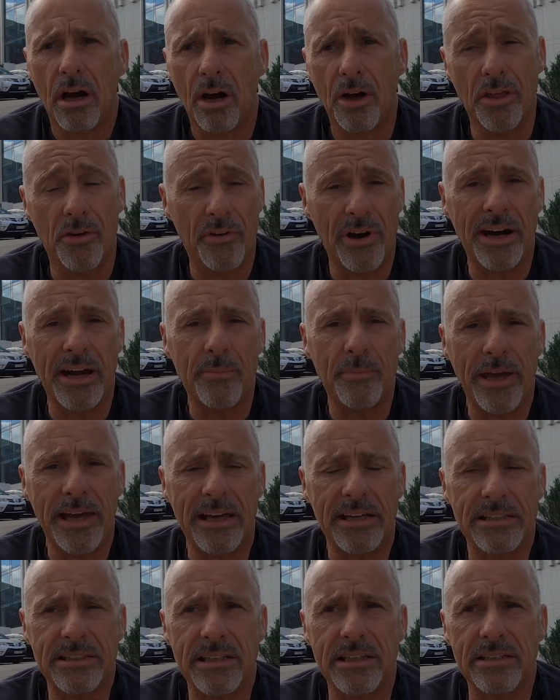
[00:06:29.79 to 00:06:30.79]
or the very
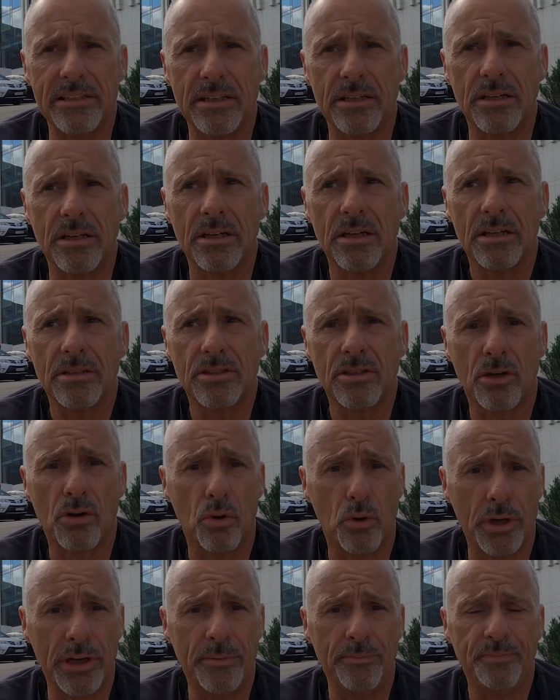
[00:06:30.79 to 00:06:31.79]
best is the
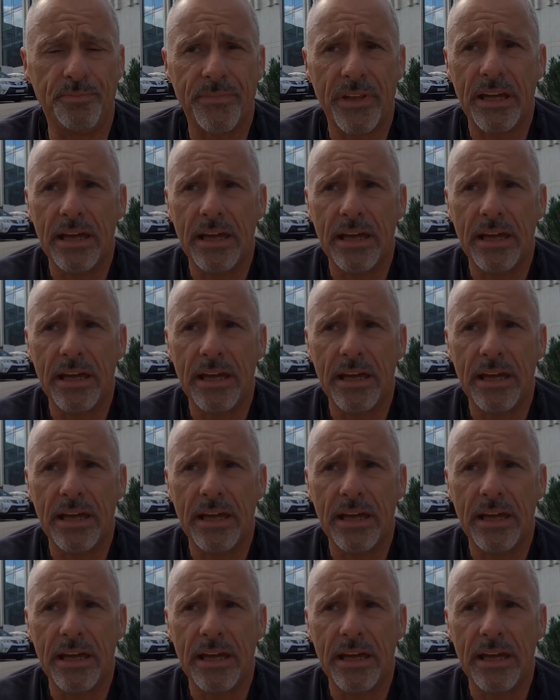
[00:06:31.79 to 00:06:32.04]
zirconium.